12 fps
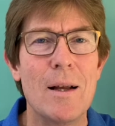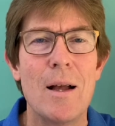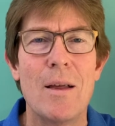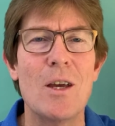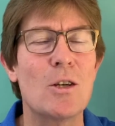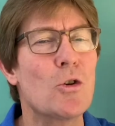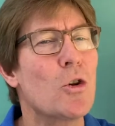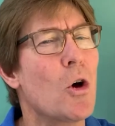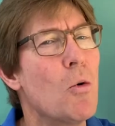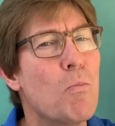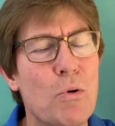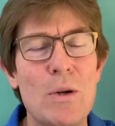There's
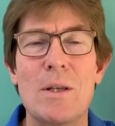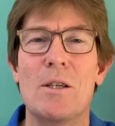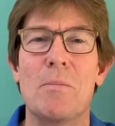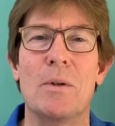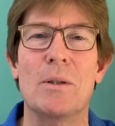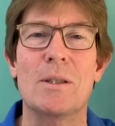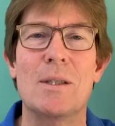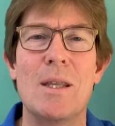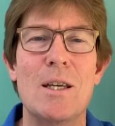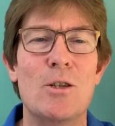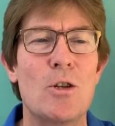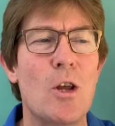no principles,
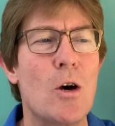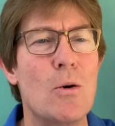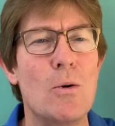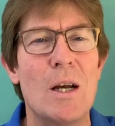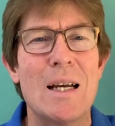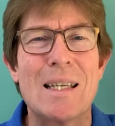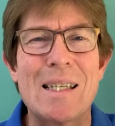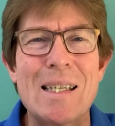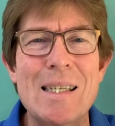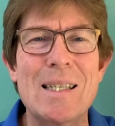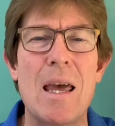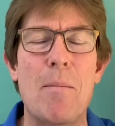there's no
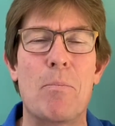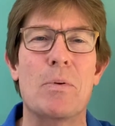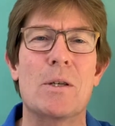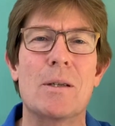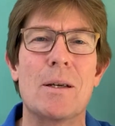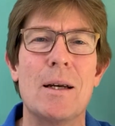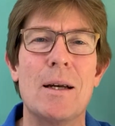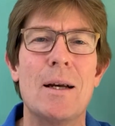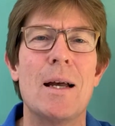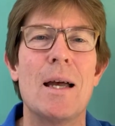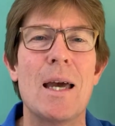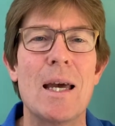steps.
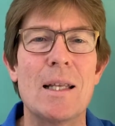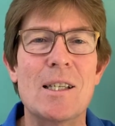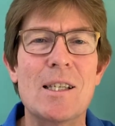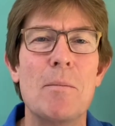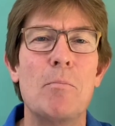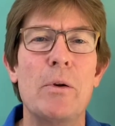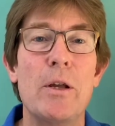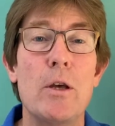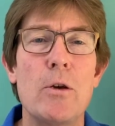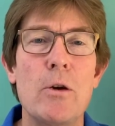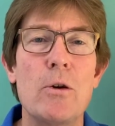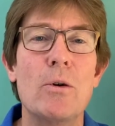It's simply
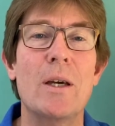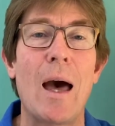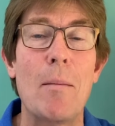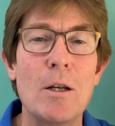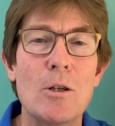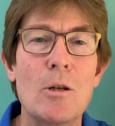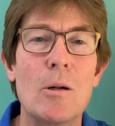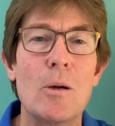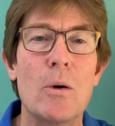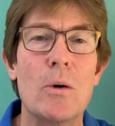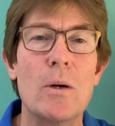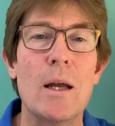you coming to the
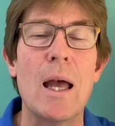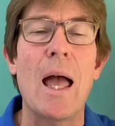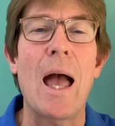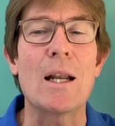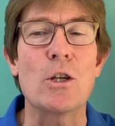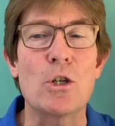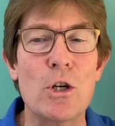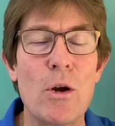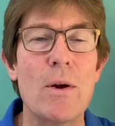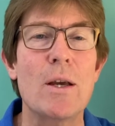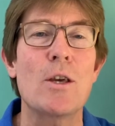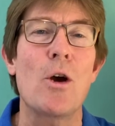Lord and
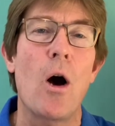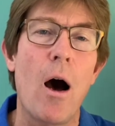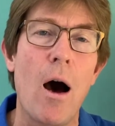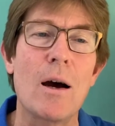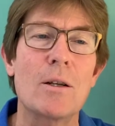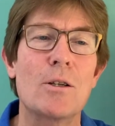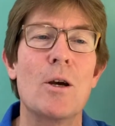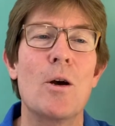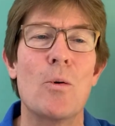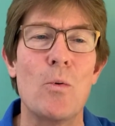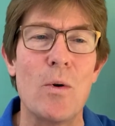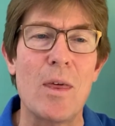sharing your heart
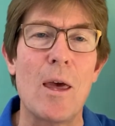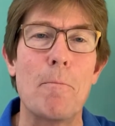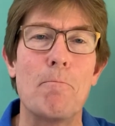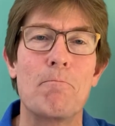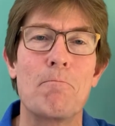with Him.